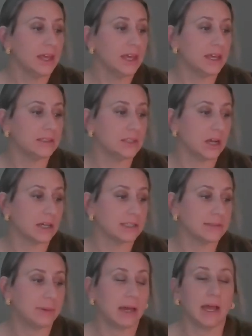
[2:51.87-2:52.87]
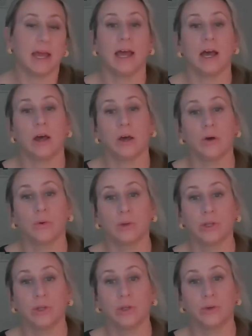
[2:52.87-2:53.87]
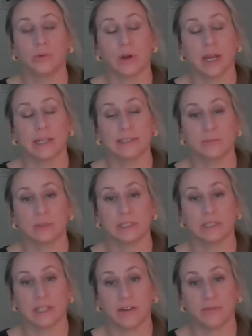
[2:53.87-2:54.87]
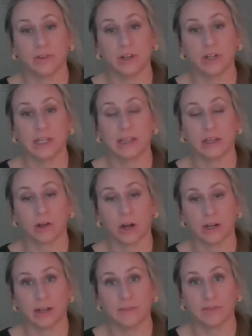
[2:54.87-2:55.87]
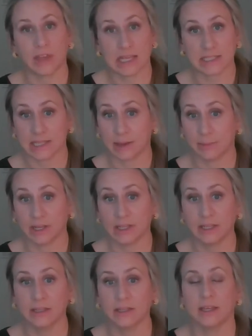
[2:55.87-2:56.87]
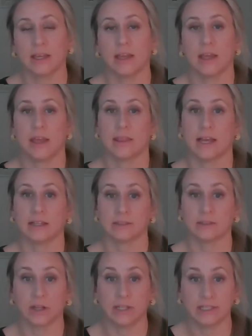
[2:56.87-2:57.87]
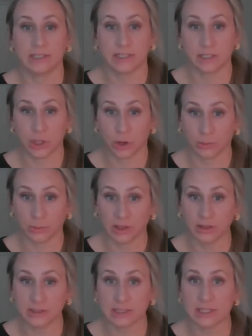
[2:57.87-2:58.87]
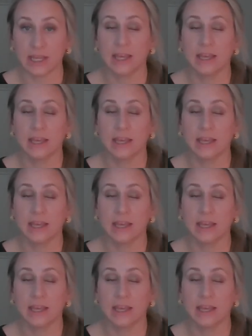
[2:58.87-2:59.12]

It talks about how we knew Christ would suffer in the Garden of Gethsemane, and that's called his atonement,